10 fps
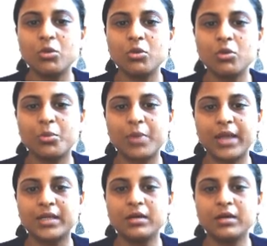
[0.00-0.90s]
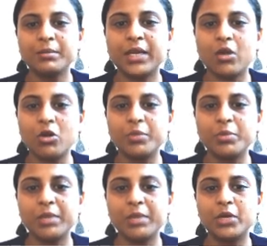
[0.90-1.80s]
proprietor may not be
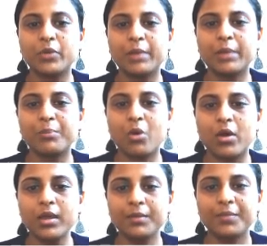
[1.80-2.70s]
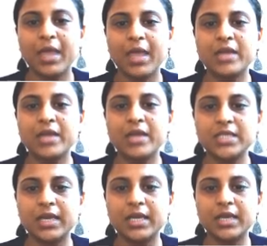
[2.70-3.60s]
able to employ and
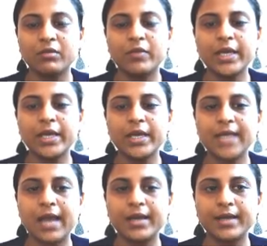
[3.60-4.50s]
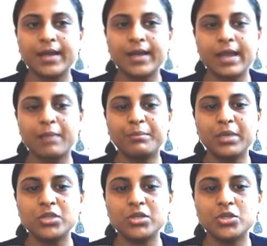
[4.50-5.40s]
retain very talented and
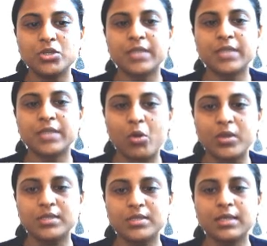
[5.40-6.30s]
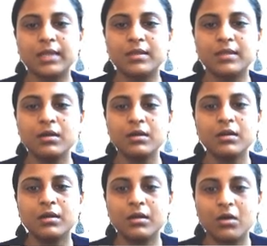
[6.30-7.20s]
ambitious employees in the
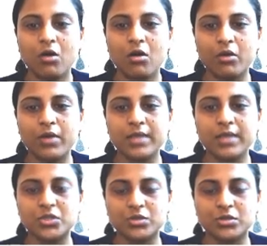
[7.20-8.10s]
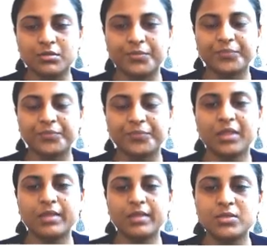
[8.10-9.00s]
organization.
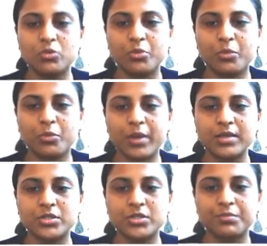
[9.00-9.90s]
That is sole proprietorship.